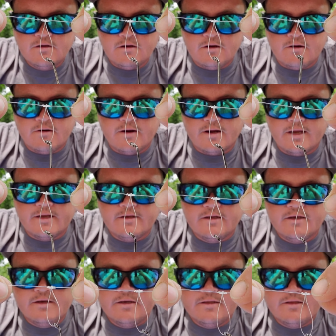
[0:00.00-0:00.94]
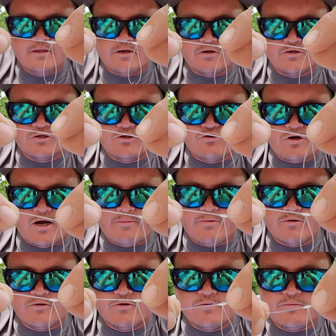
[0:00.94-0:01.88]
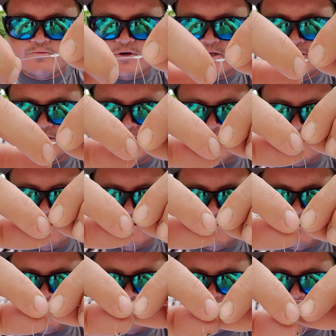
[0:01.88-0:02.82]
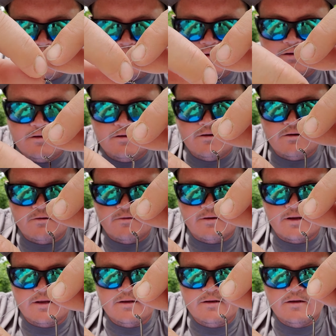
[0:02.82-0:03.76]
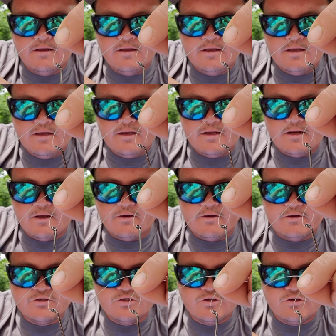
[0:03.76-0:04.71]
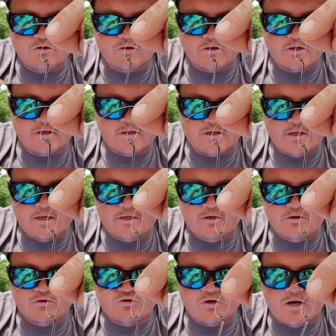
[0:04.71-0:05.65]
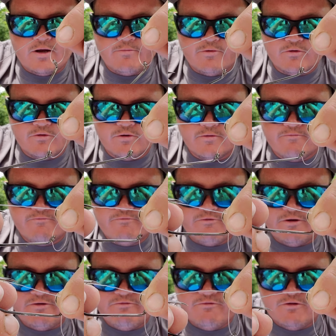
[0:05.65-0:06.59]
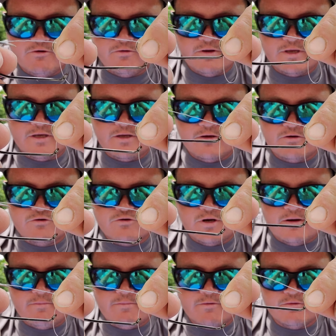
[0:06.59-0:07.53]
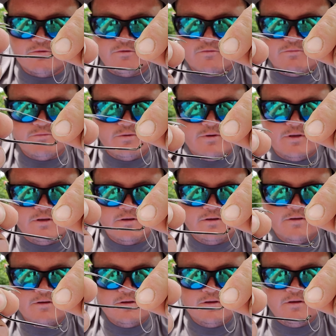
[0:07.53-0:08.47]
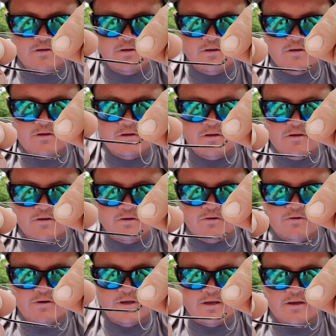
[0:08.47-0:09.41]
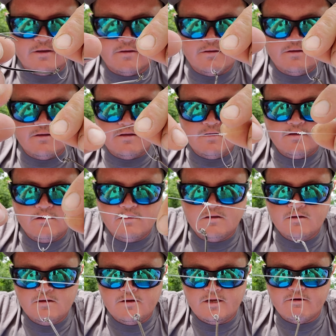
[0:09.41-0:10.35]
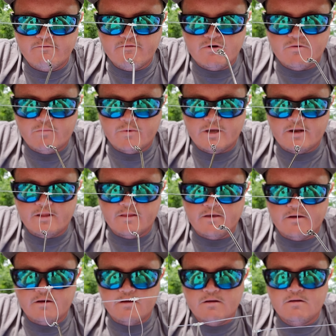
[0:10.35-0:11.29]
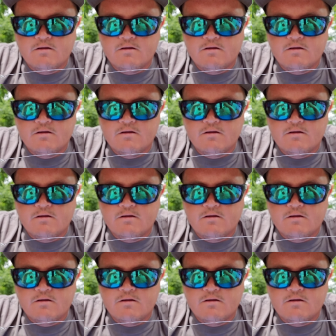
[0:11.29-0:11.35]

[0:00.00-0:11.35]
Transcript: Alright, there's your dropper loop right there. Alright, now here's your hook in your dropper loop, free floating in your dropper loop. okay? Never come out of there.